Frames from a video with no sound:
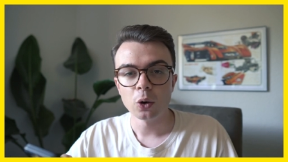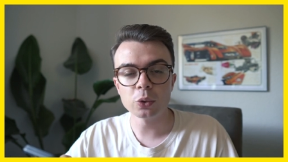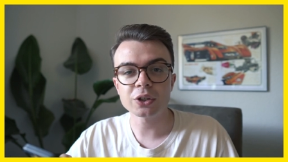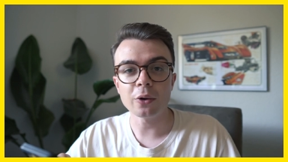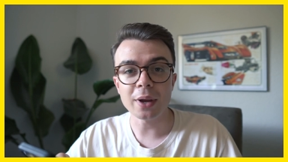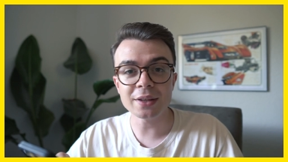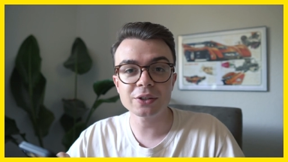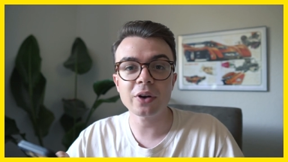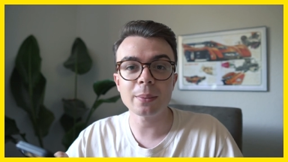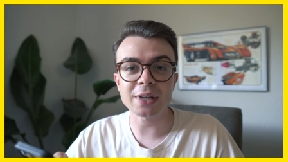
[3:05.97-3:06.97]
Also,
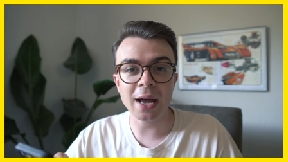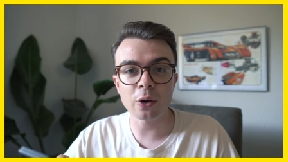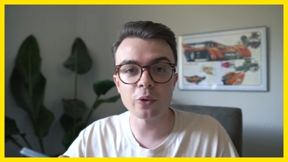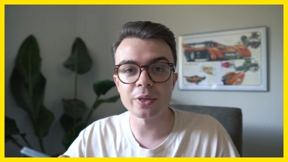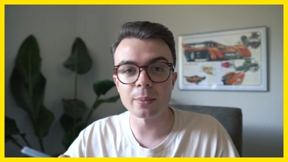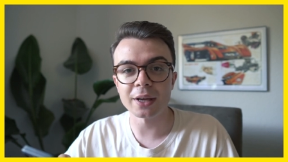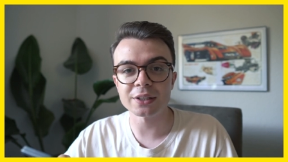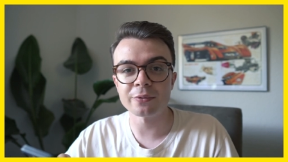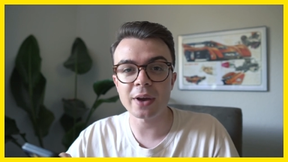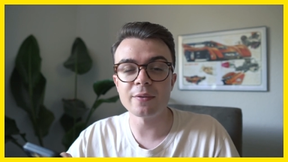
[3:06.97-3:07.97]
Instagram's algorithm
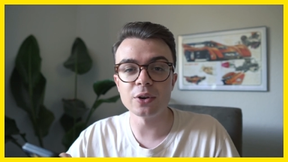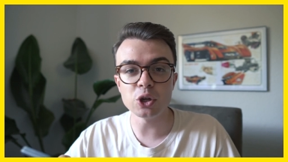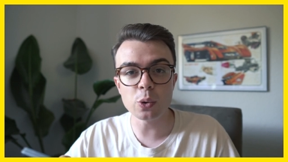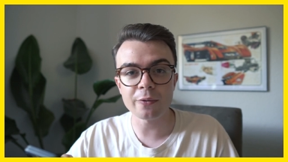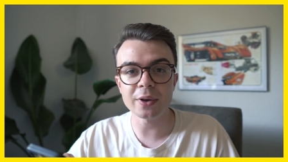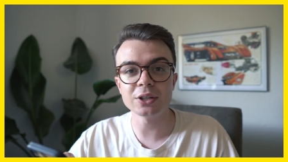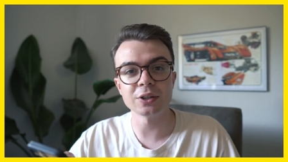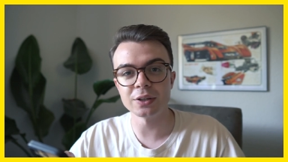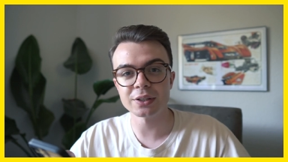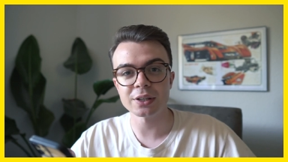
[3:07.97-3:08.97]
likes to favor newer
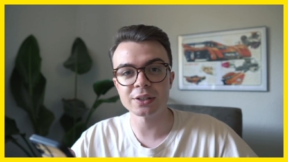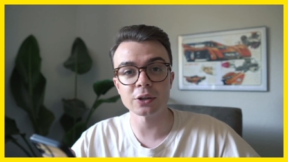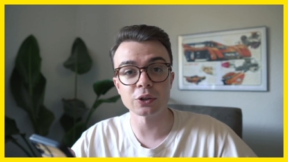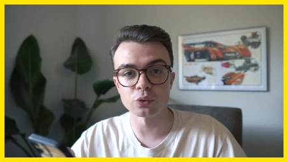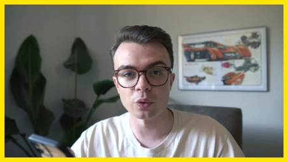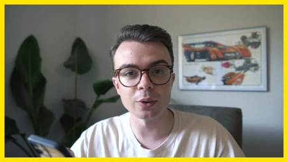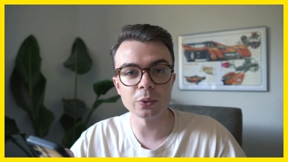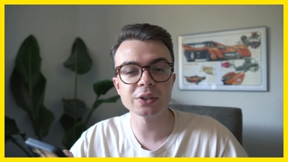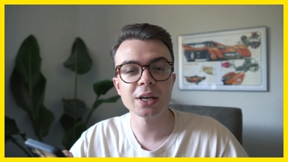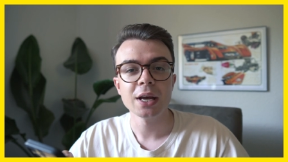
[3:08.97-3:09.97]
features such as
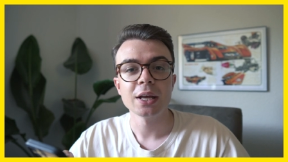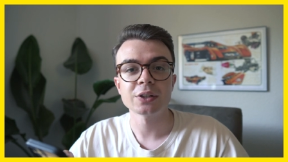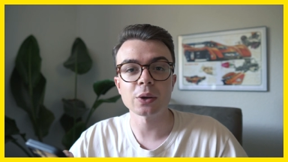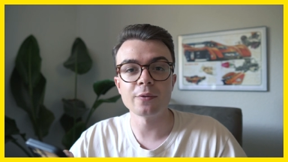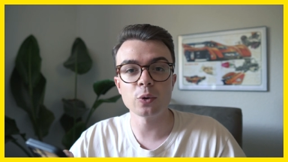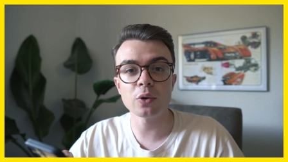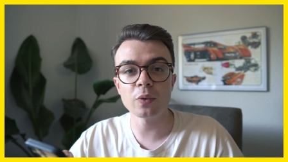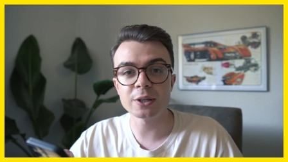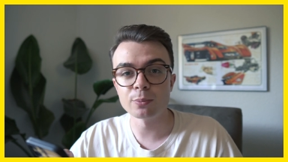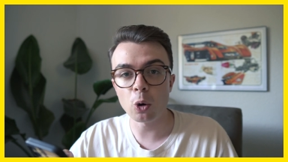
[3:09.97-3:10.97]
reels. So if you want to
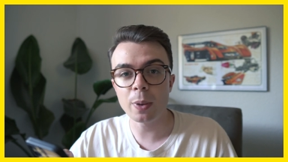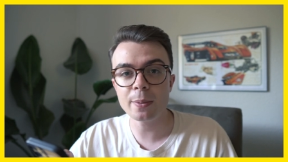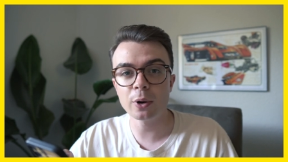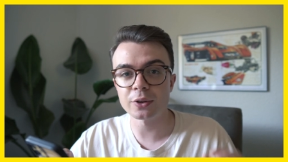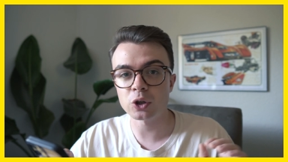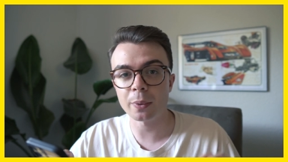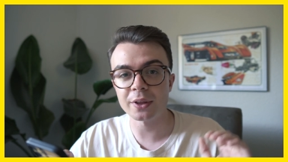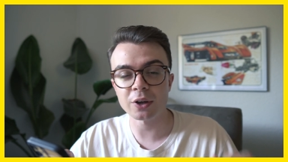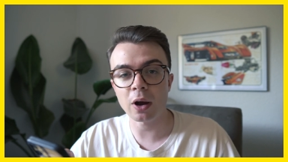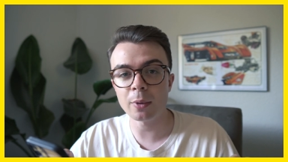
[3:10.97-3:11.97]
reach more people at the top of
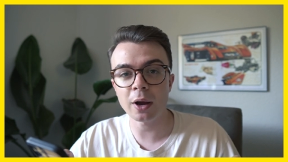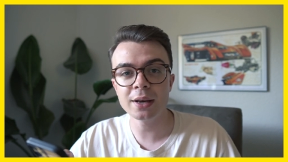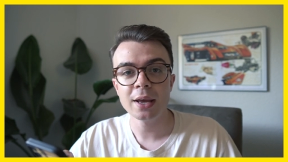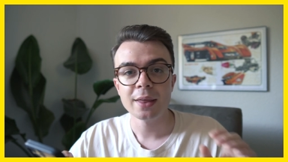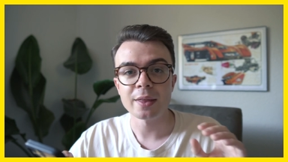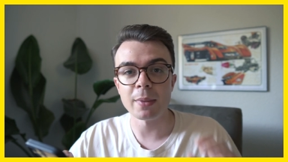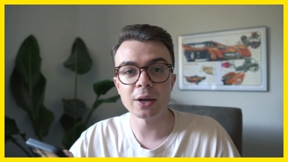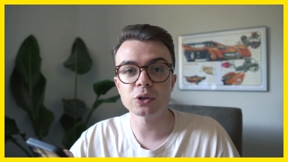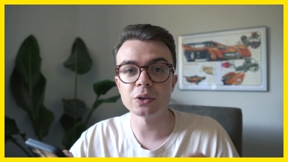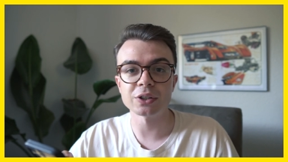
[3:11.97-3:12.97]
the timeline, then
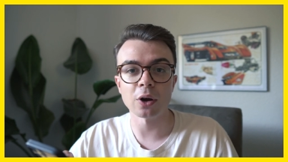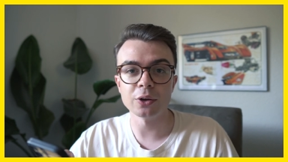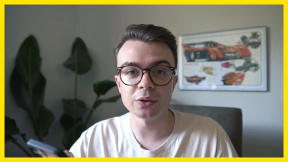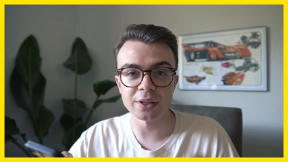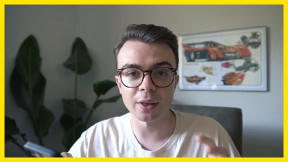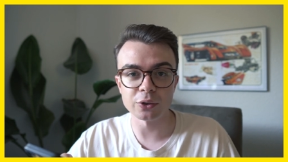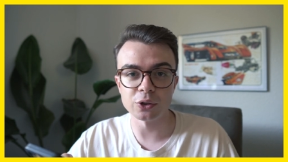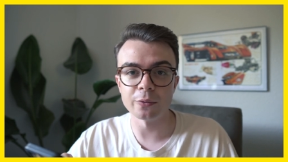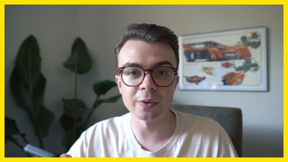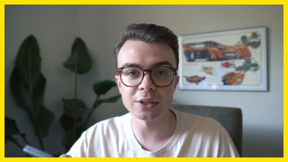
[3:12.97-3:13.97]
make sure you start using those
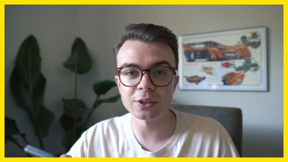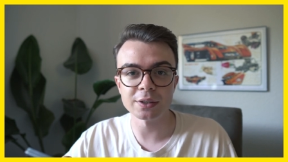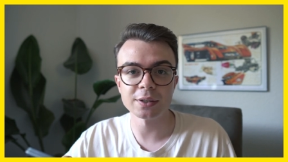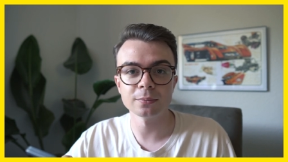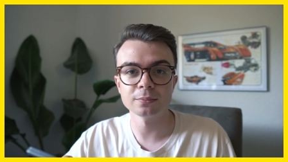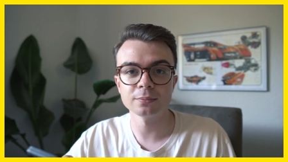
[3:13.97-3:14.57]
new features.